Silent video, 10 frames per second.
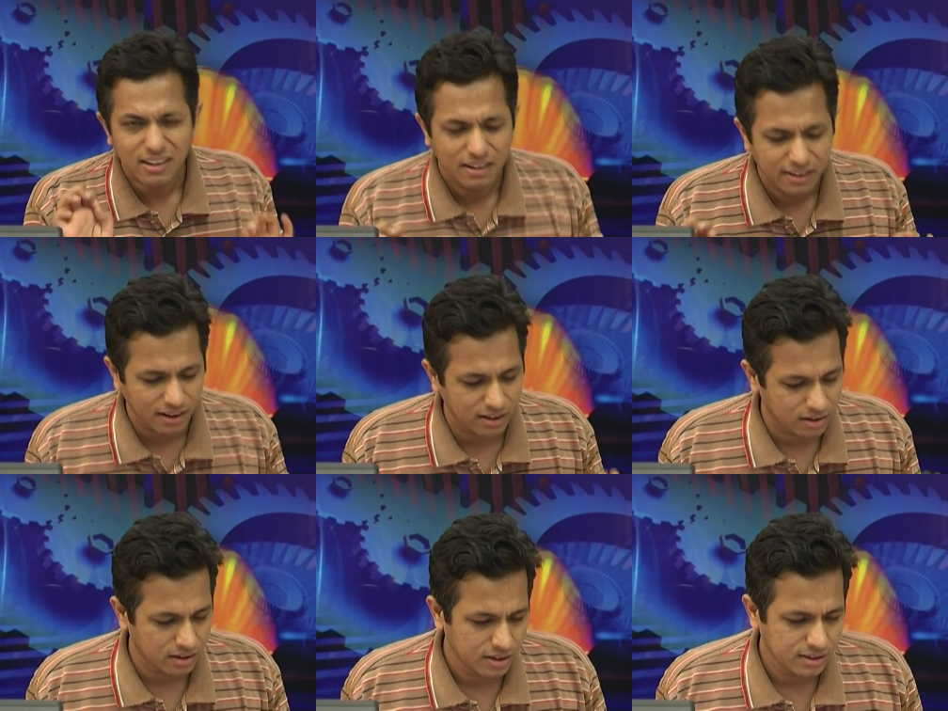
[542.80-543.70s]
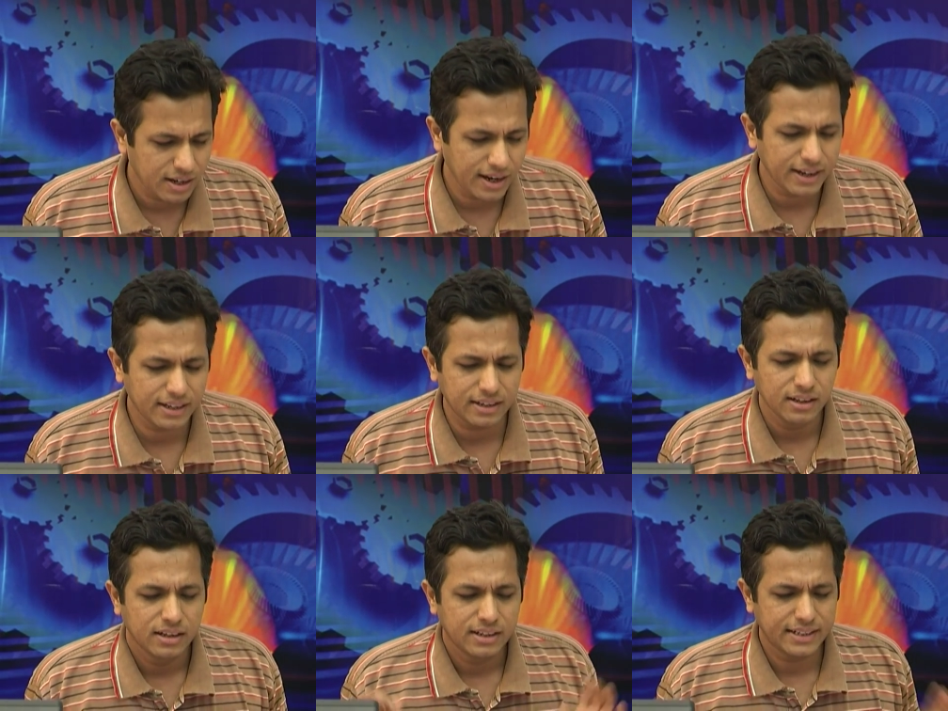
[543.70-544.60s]
a little, yeah, it
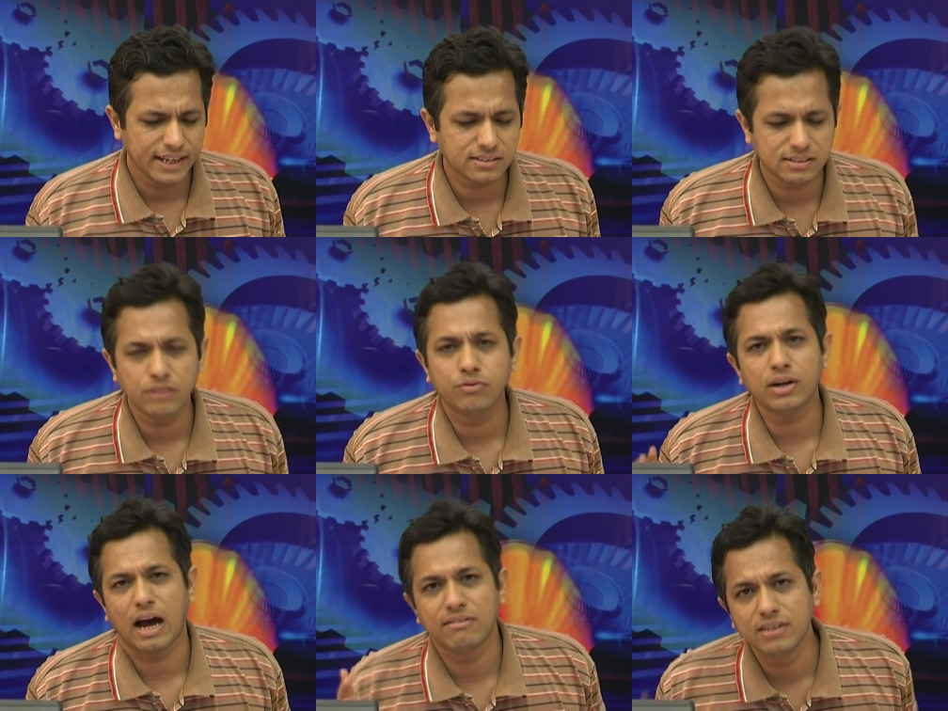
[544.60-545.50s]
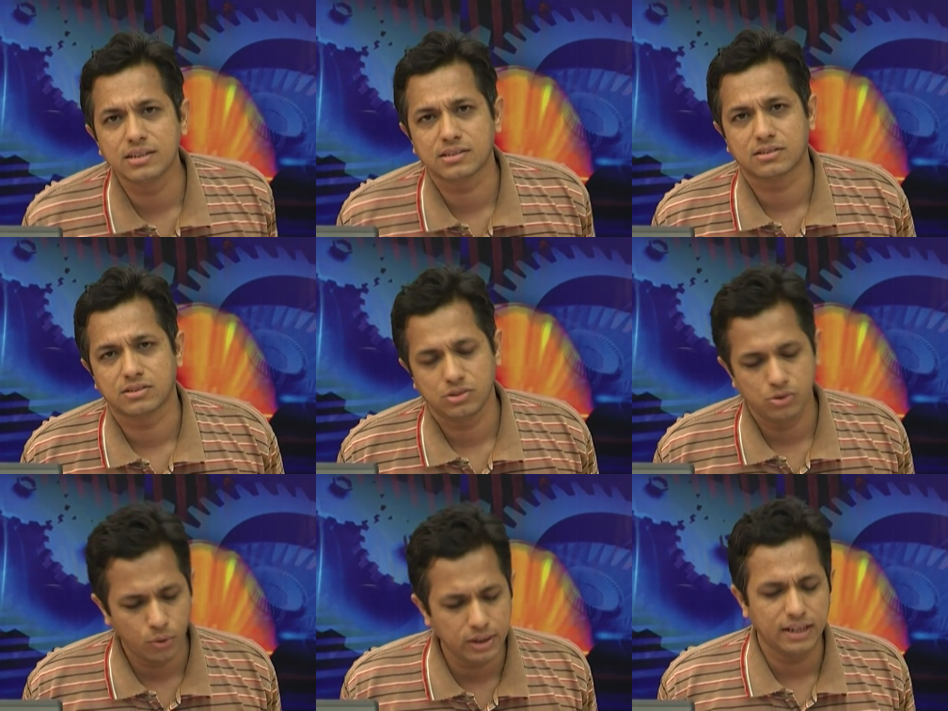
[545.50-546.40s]
takes 3 4 hours
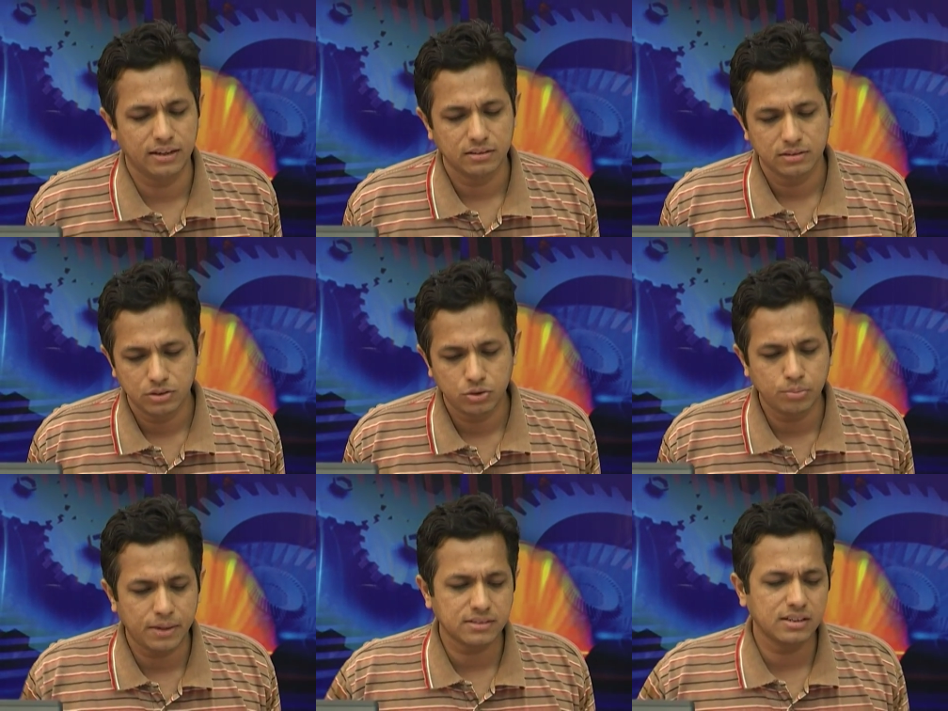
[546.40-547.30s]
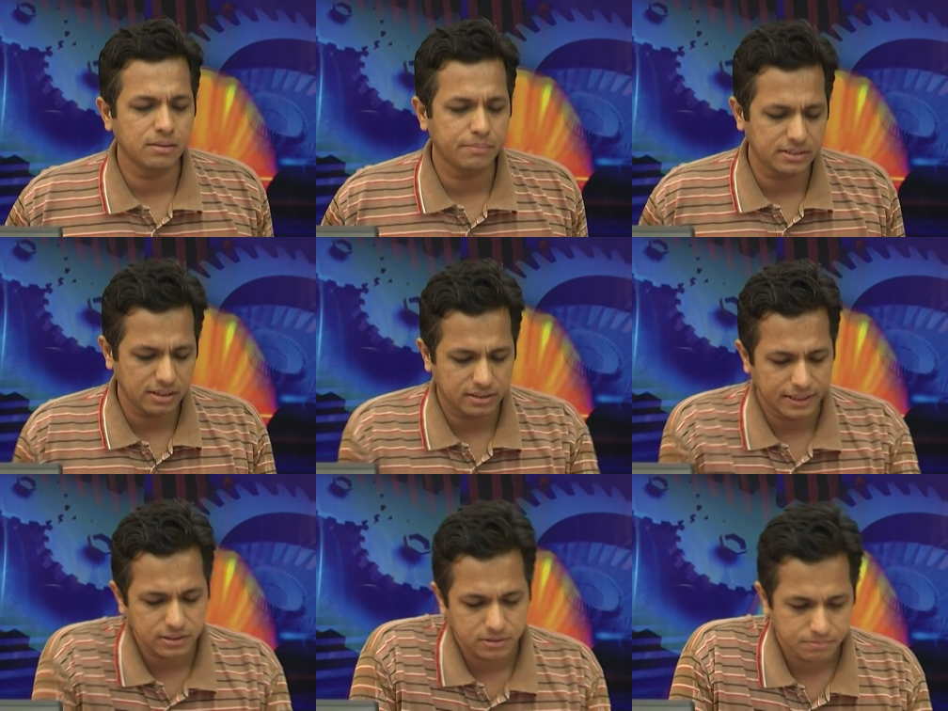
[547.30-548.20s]
only to master the basic
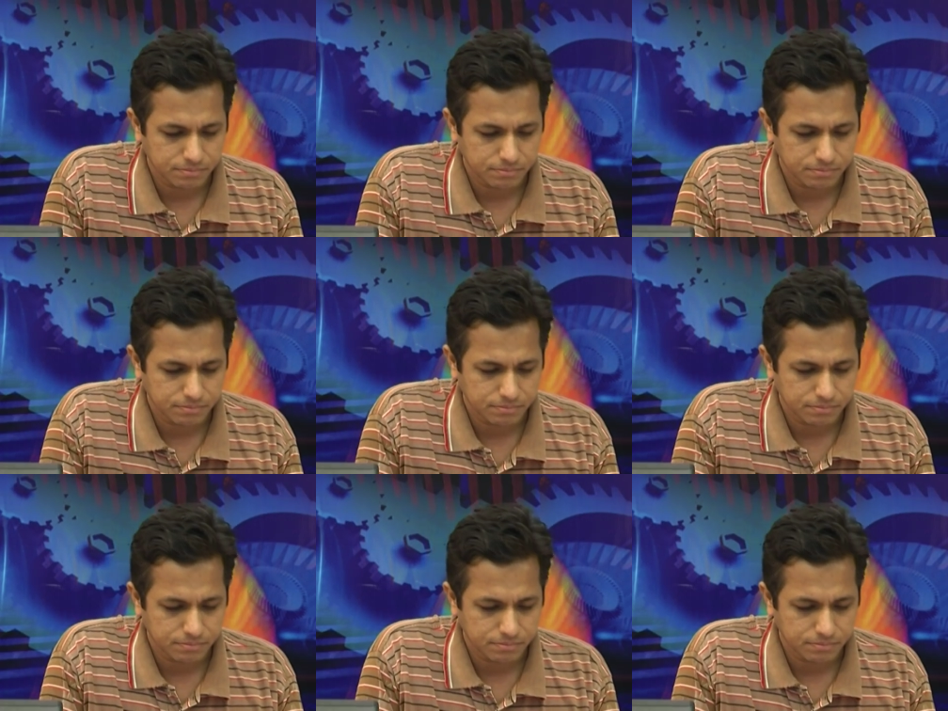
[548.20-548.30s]
things.